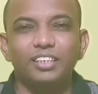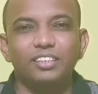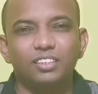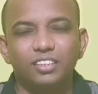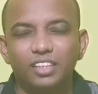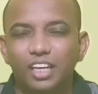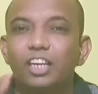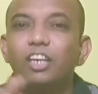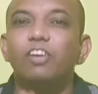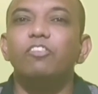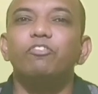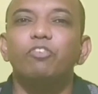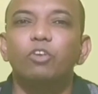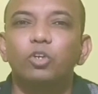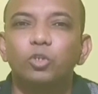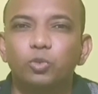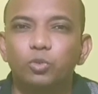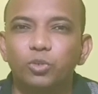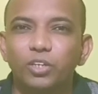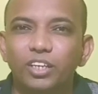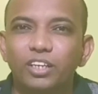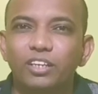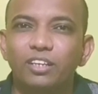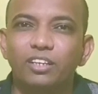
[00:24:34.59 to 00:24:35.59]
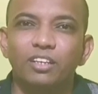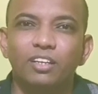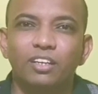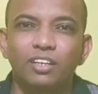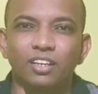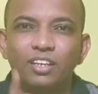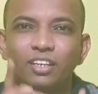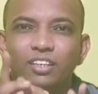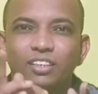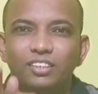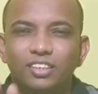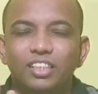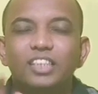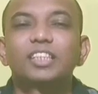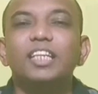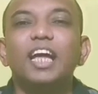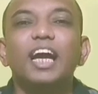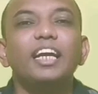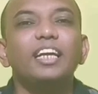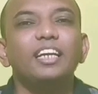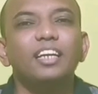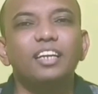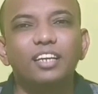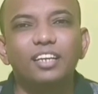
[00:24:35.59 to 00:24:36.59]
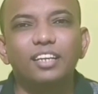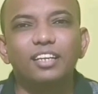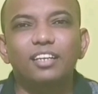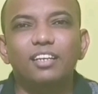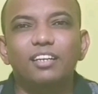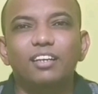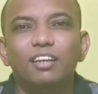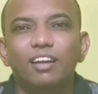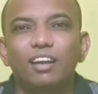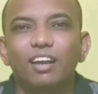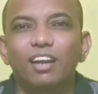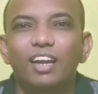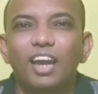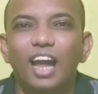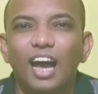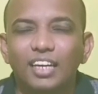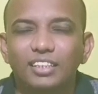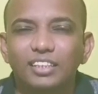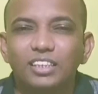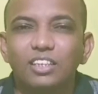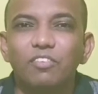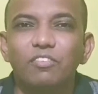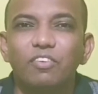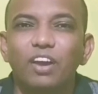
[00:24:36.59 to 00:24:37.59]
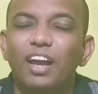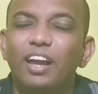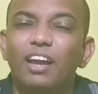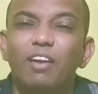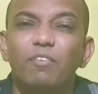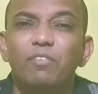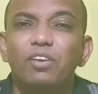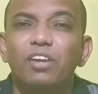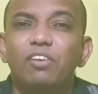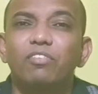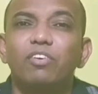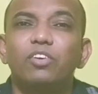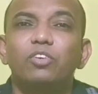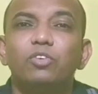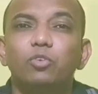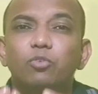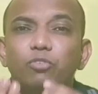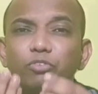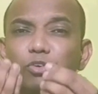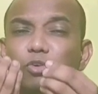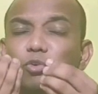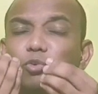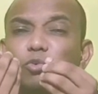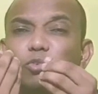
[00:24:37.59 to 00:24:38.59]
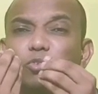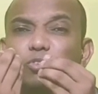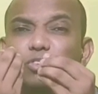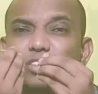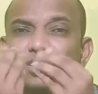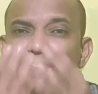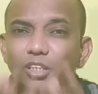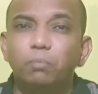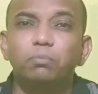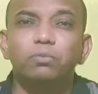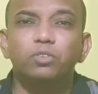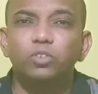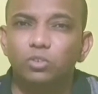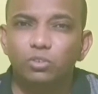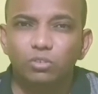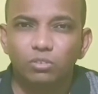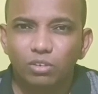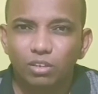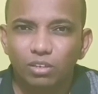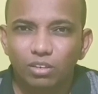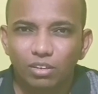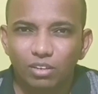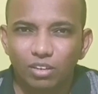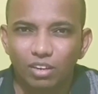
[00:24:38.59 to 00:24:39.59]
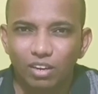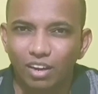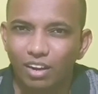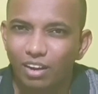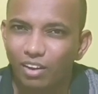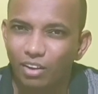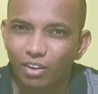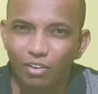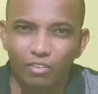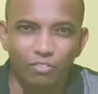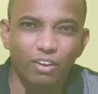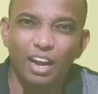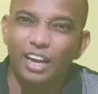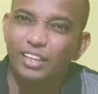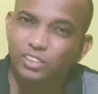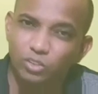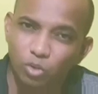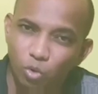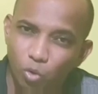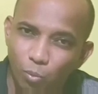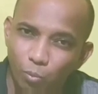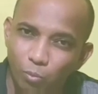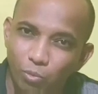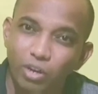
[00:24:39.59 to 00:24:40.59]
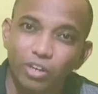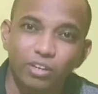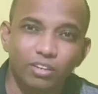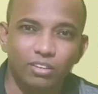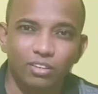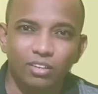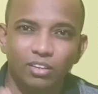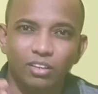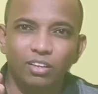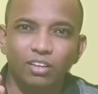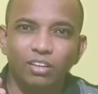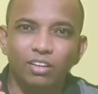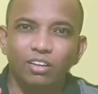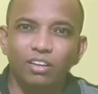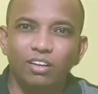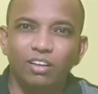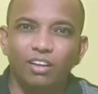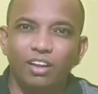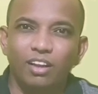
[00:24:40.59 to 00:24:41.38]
It is enough for today. See that lastly I have given you few sums as a homework.